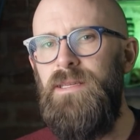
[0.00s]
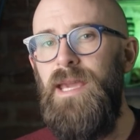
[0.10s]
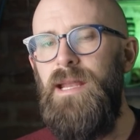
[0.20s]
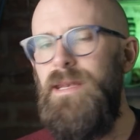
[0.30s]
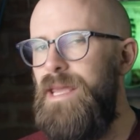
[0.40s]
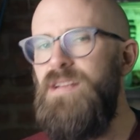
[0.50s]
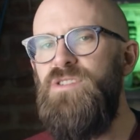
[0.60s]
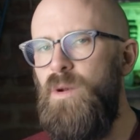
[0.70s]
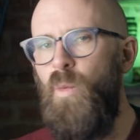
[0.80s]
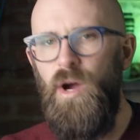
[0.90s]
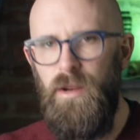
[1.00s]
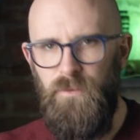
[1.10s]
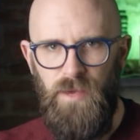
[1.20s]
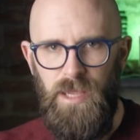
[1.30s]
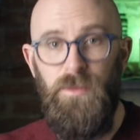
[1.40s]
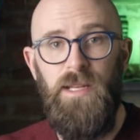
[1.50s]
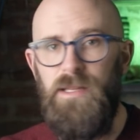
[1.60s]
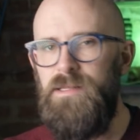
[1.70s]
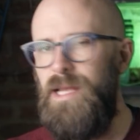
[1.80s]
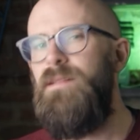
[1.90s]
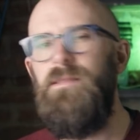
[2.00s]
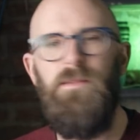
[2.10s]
gain nationwide fame and earn tens